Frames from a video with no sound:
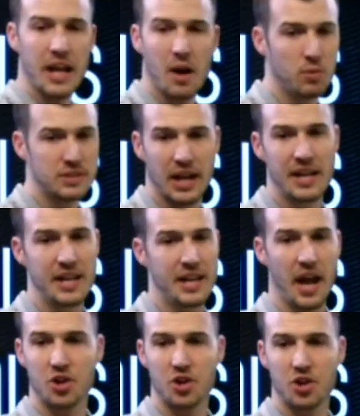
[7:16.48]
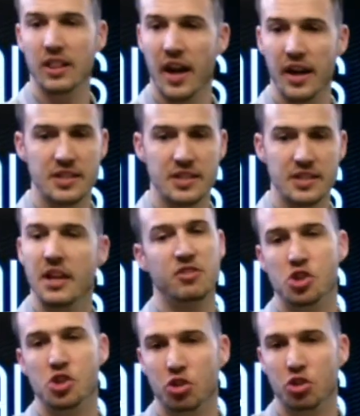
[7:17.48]
yeah, was I a natural at a lot of stuff?
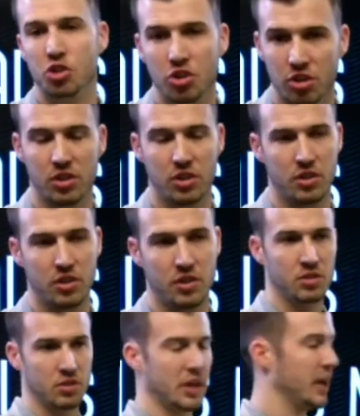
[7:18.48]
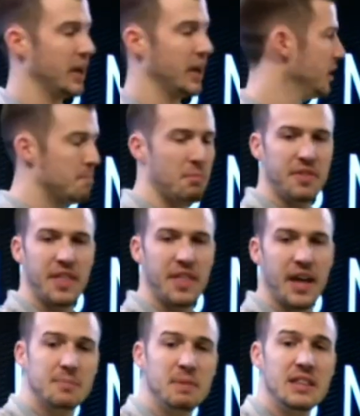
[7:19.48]
Sure. Okay. But
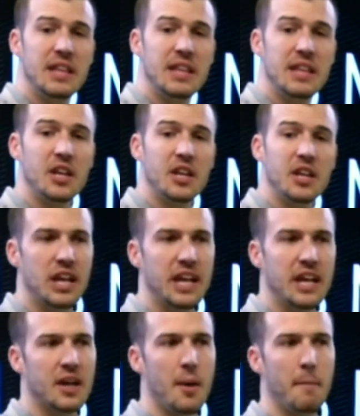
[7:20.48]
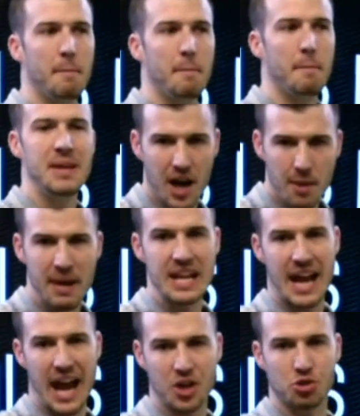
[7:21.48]
that doesn't mean that you can't become
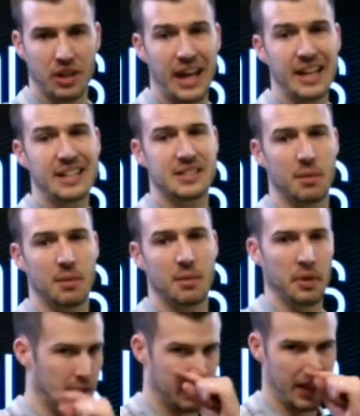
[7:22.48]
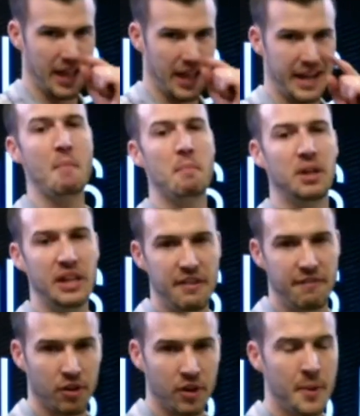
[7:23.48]
a natural at something. Like I'm a
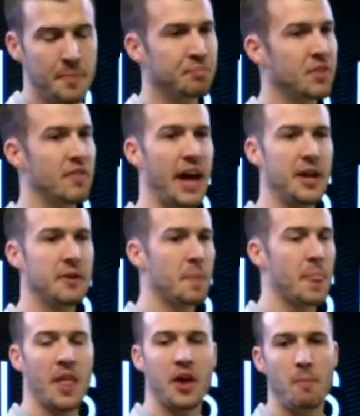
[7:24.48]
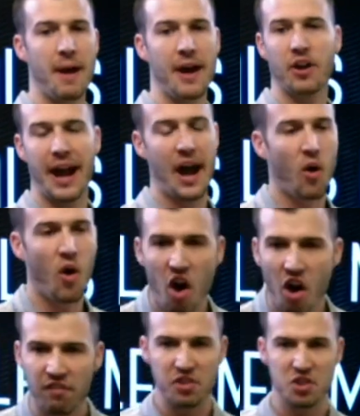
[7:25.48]
believer that no matter how
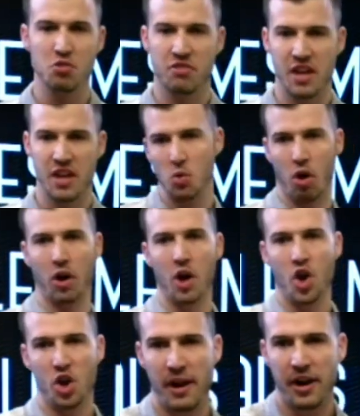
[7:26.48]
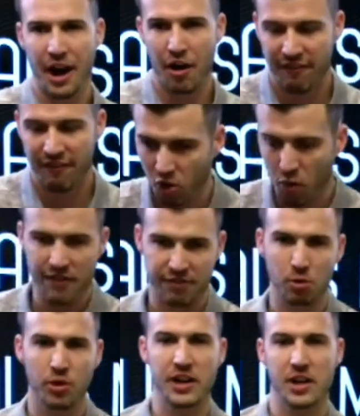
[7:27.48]
awful you think you are, no matter how far
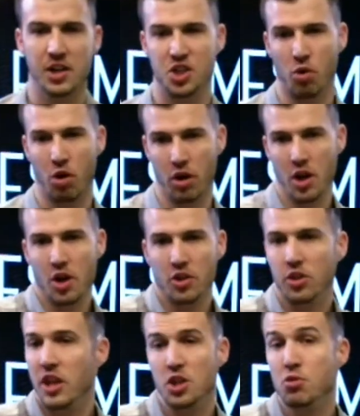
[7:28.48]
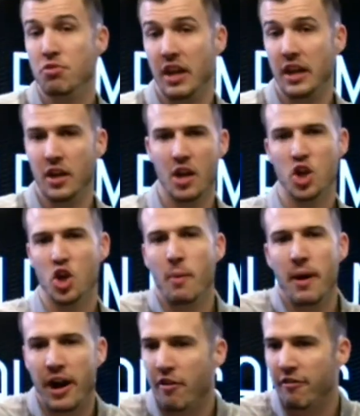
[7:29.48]
away from greatness you are, that you think,
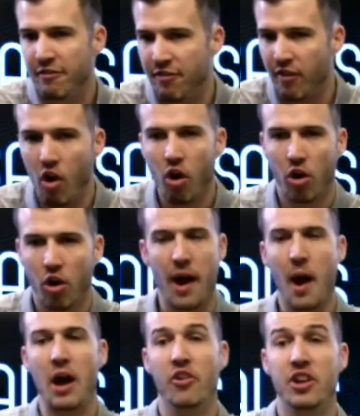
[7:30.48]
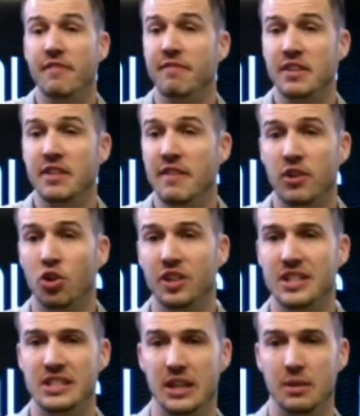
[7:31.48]
no matter how far or how,
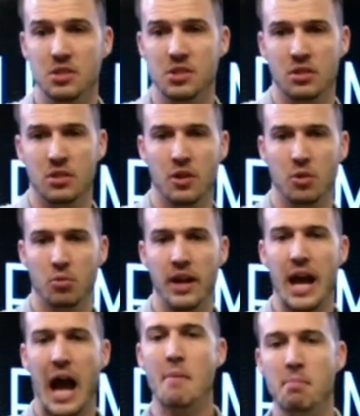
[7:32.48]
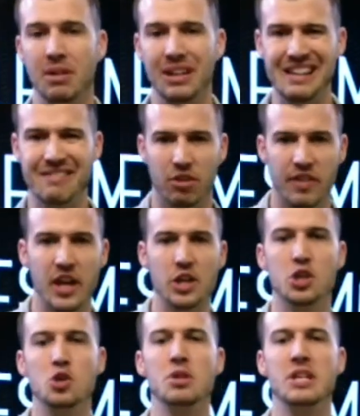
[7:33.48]
difficult it seems, right? I'm a believer
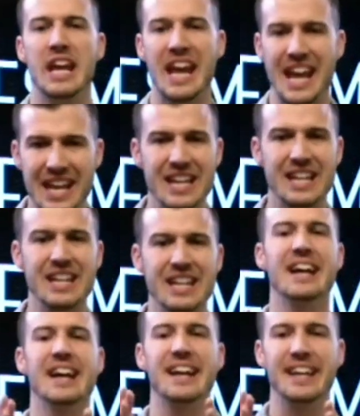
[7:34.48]
that you can